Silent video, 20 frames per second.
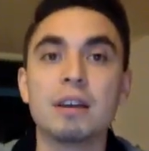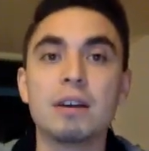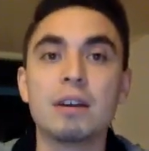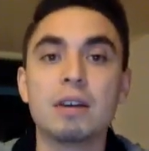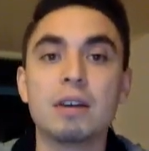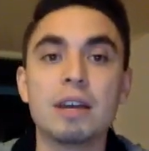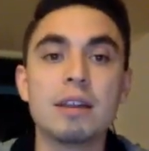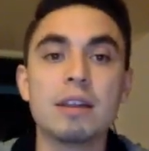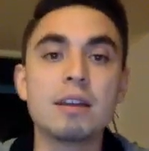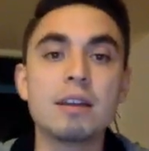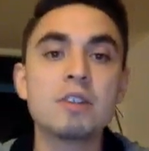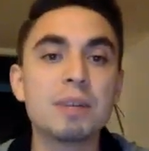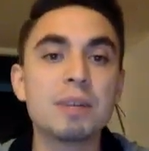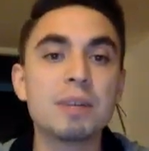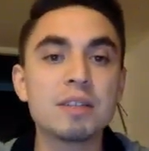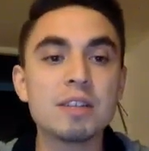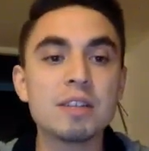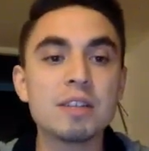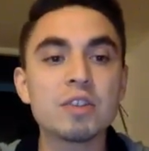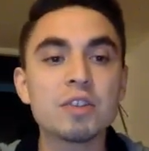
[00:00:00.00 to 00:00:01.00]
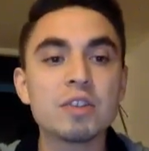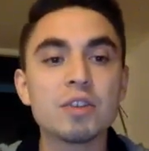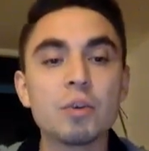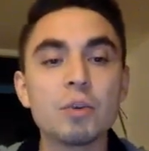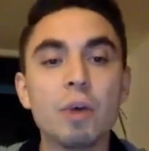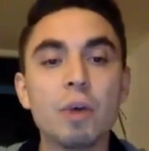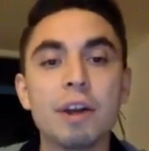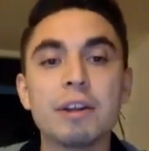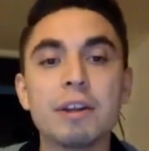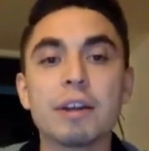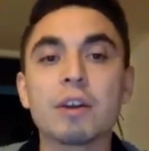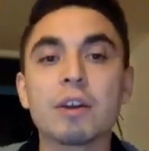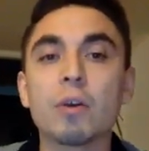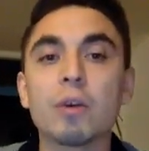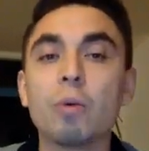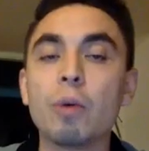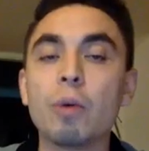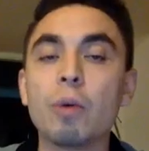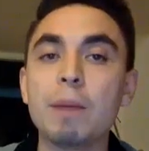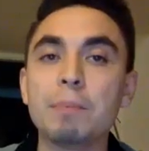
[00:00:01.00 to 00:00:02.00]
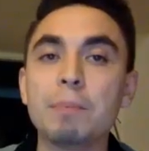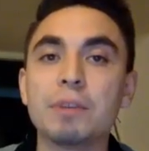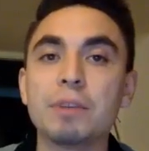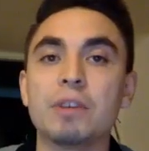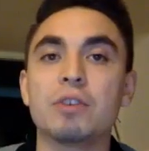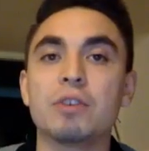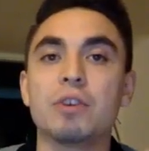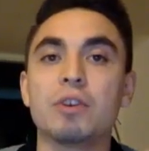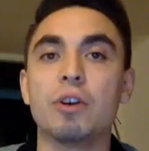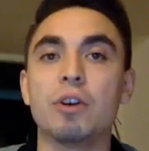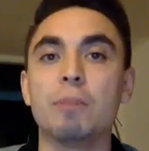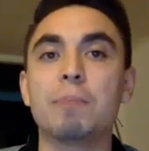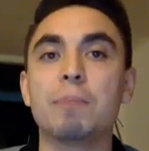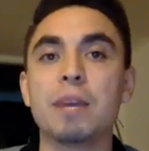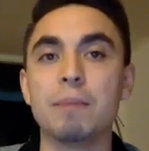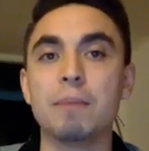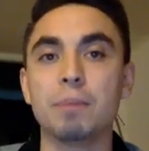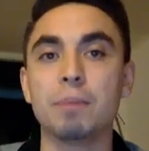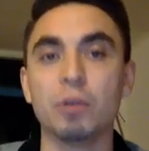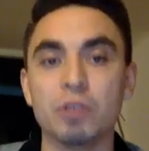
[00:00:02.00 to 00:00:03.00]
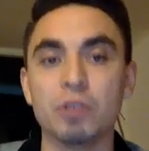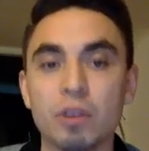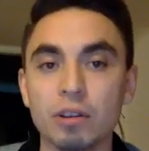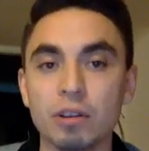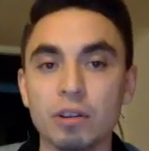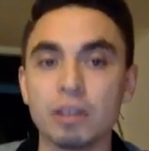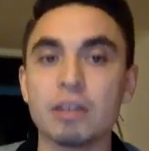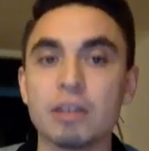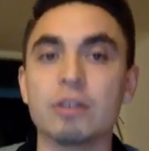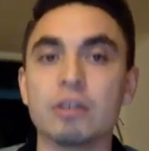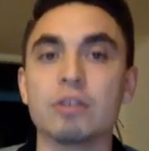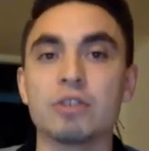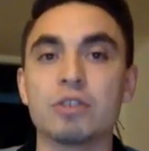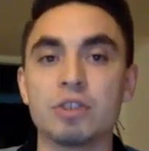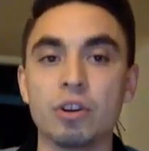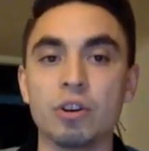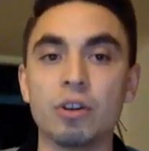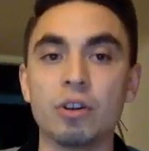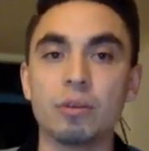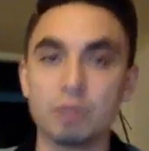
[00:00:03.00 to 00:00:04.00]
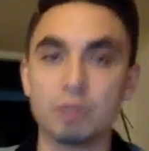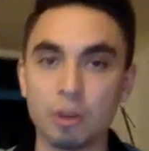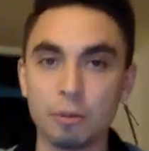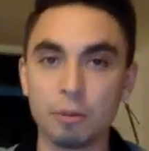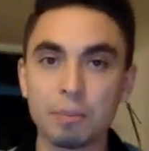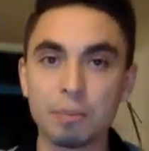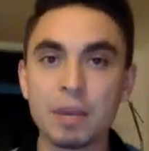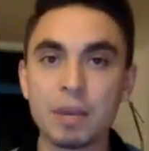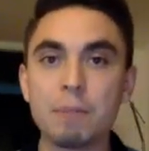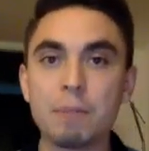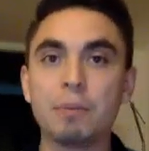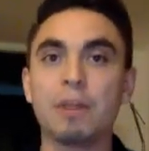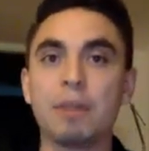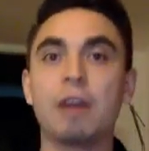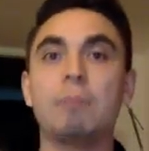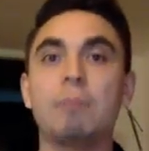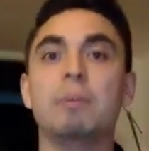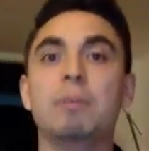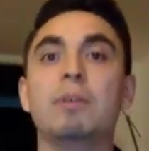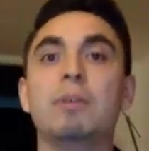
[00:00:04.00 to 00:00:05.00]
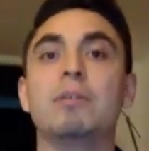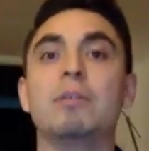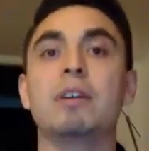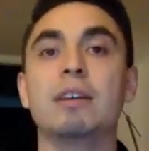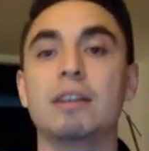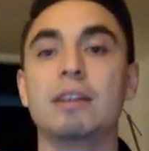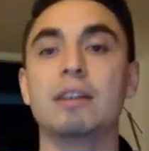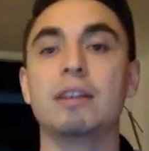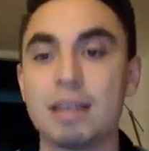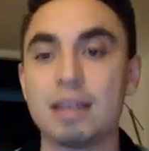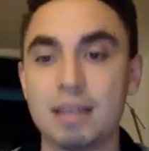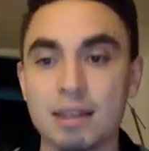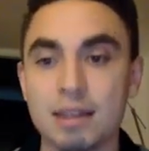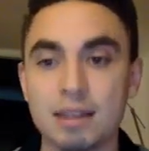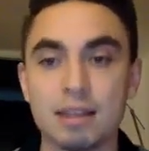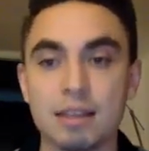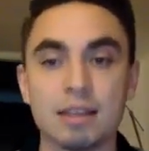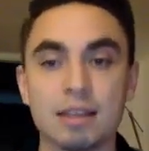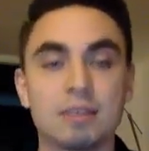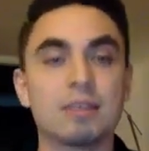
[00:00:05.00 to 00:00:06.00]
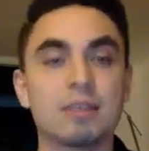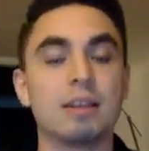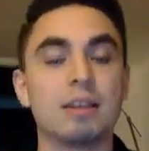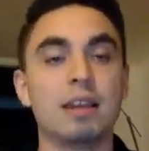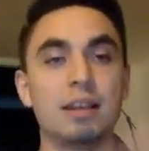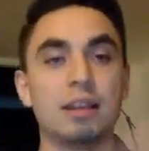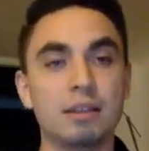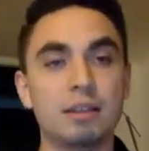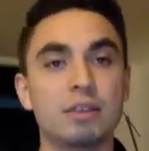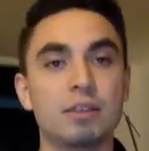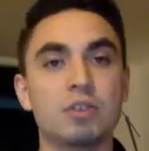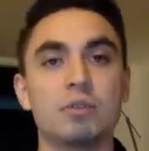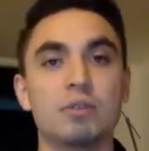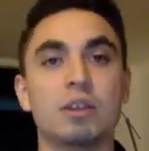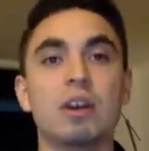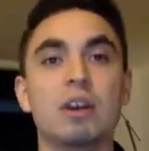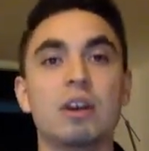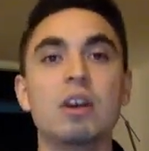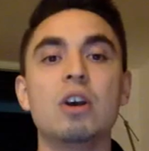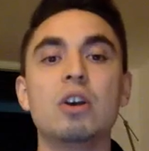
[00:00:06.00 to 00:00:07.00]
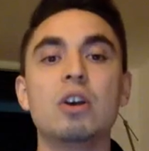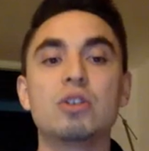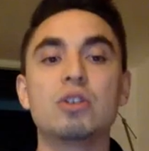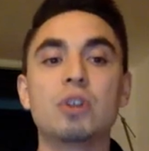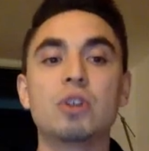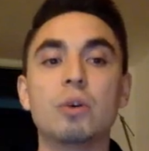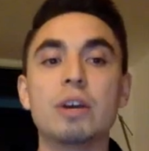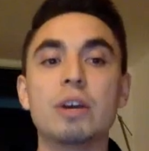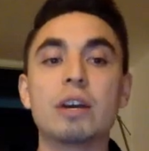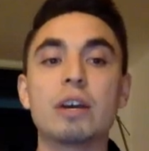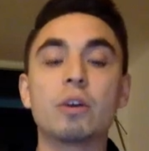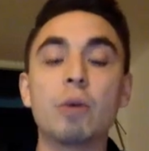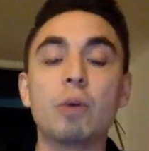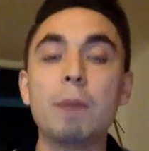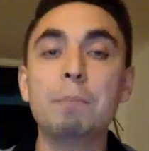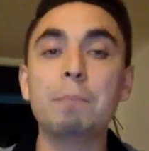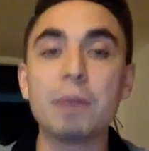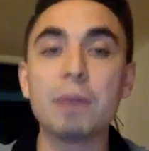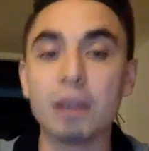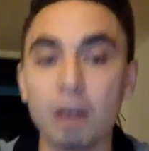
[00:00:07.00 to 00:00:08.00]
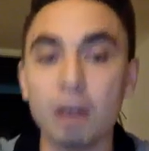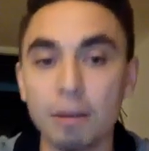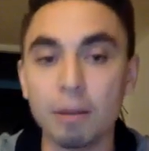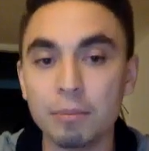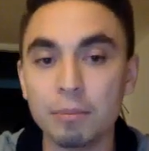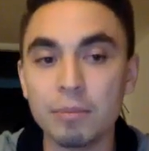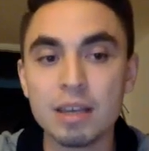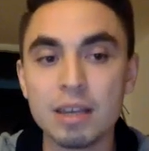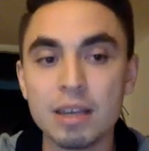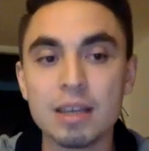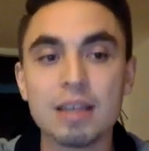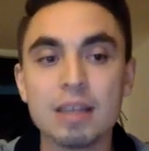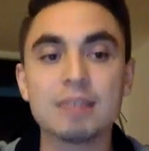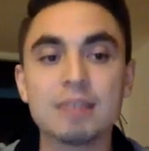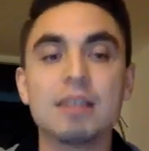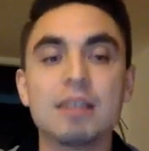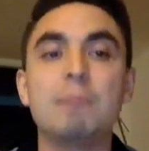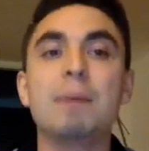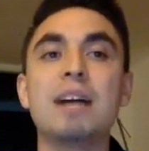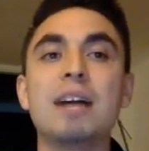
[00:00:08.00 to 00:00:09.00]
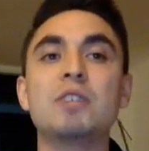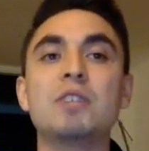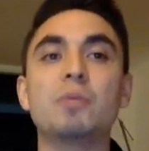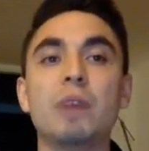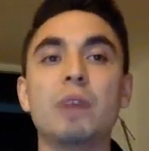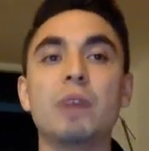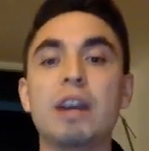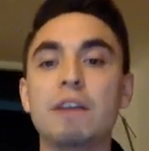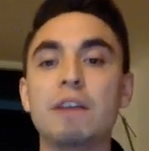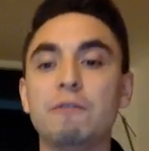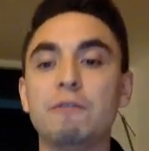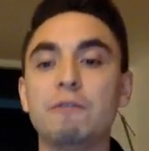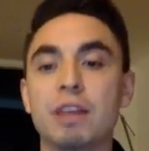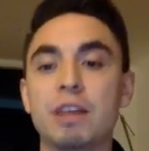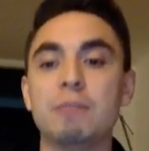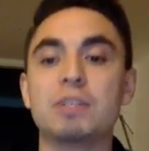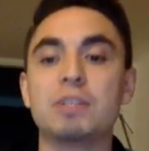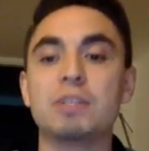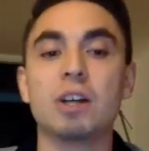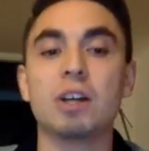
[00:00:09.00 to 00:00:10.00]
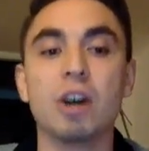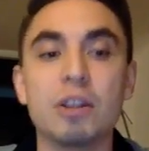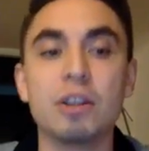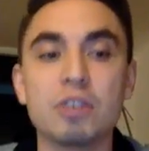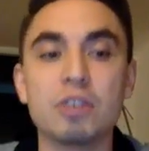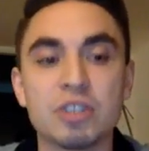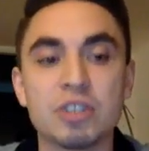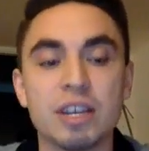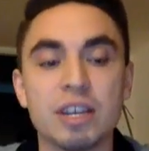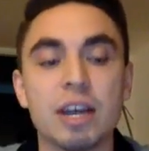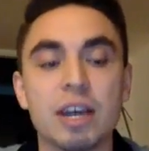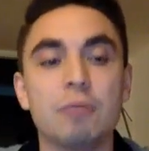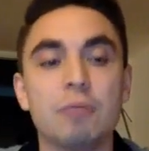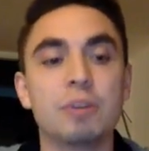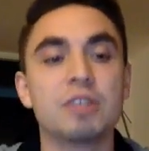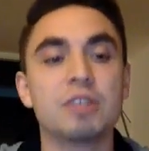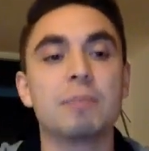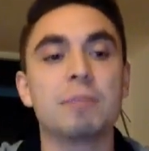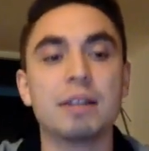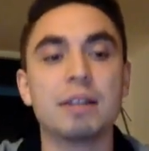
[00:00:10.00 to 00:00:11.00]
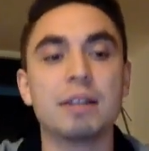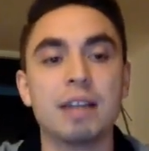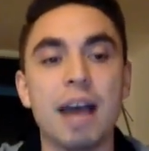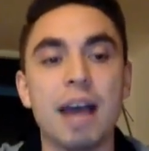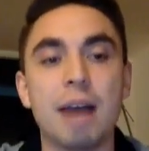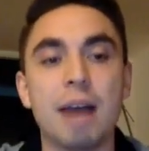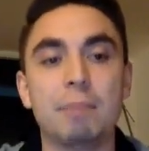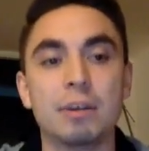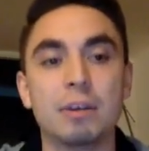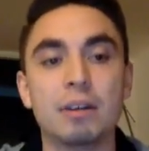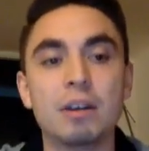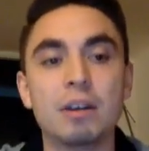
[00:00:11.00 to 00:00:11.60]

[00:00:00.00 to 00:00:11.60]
In this business, you want to equip your people, your leaders, your people that are building in this industry. So equipping them is the best way for them to understand what's about to happen.